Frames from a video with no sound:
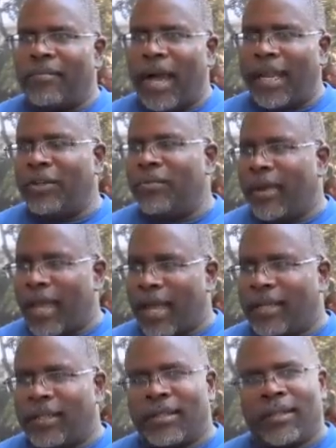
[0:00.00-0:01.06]
Bonnie
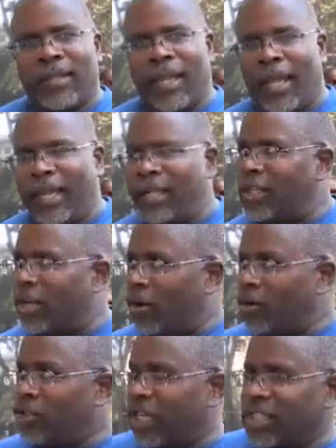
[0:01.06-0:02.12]
Dumanis and the end of
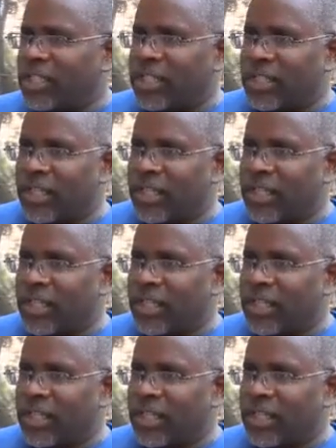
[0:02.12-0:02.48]
the justice